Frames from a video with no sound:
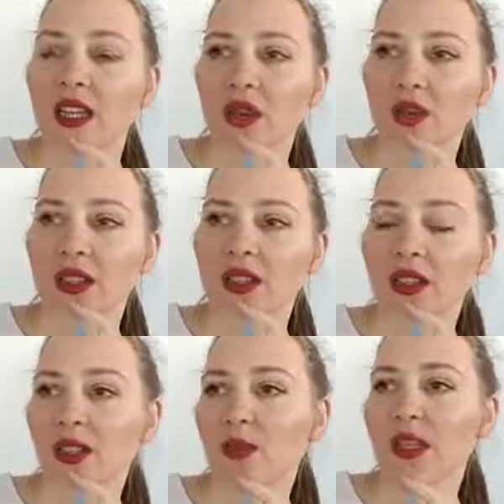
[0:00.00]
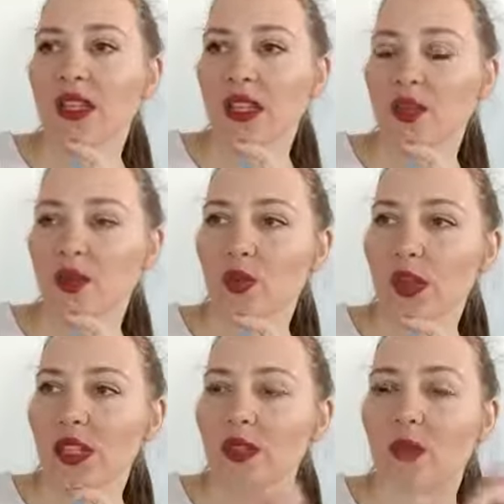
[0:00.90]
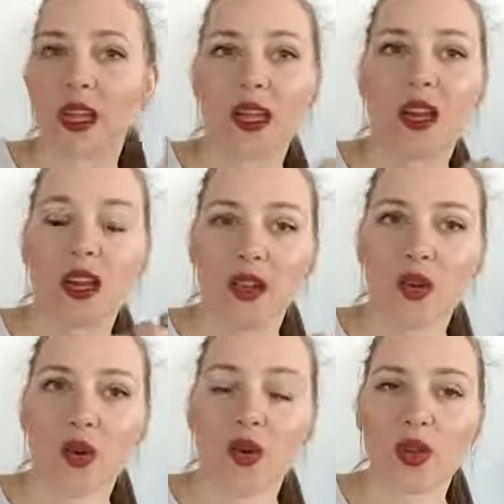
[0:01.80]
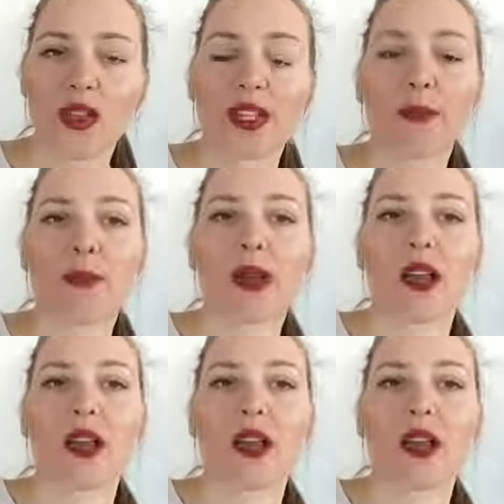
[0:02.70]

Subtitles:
They only tell me that I should wait in my car and call them,